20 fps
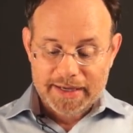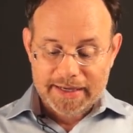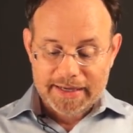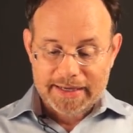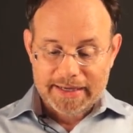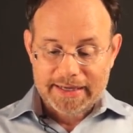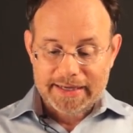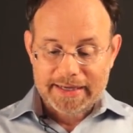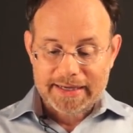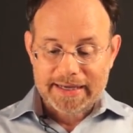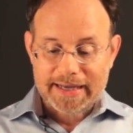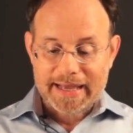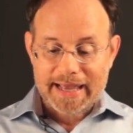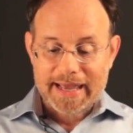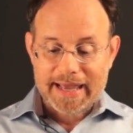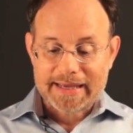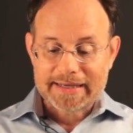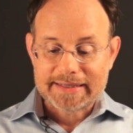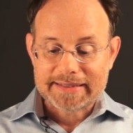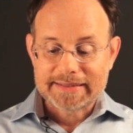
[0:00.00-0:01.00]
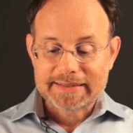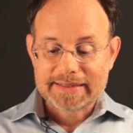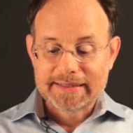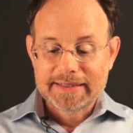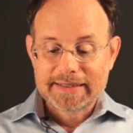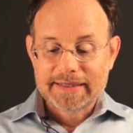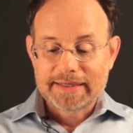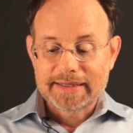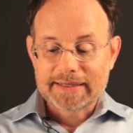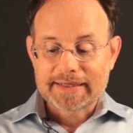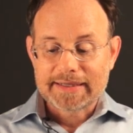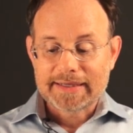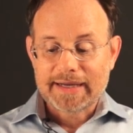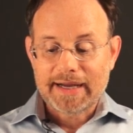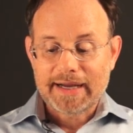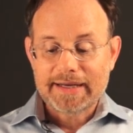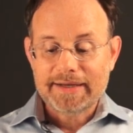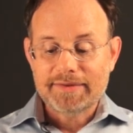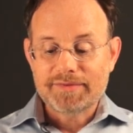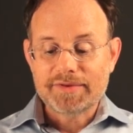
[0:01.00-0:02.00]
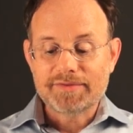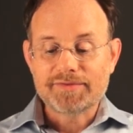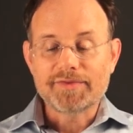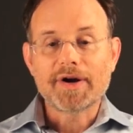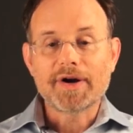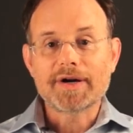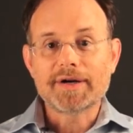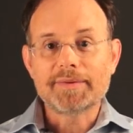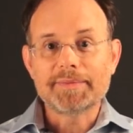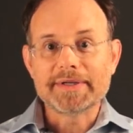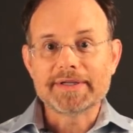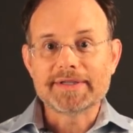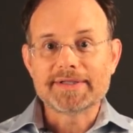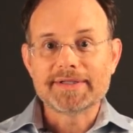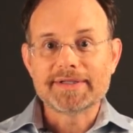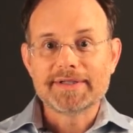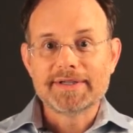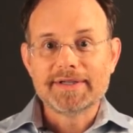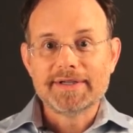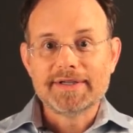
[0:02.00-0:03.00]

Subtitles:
and a kind of environment